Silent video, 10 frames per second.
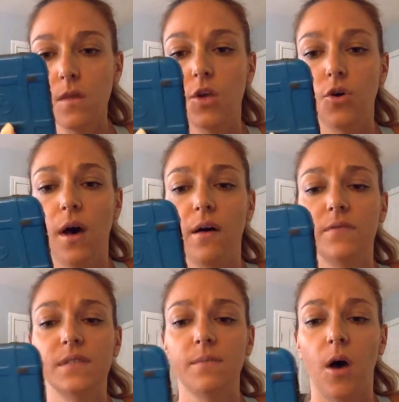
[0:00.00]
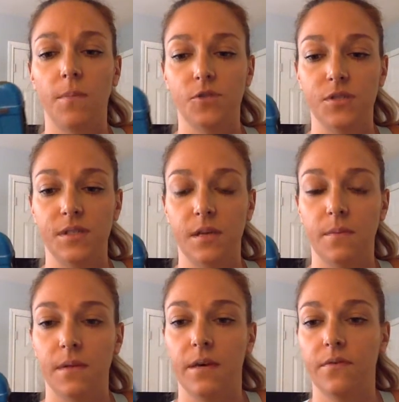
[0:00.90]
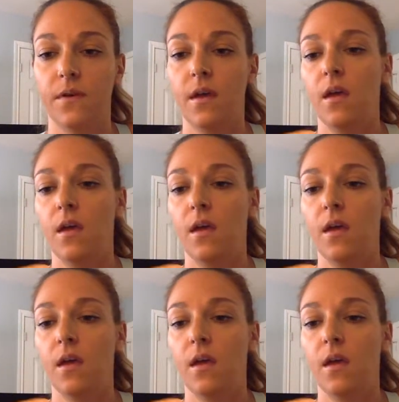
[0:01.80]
you'll have some options, I believe,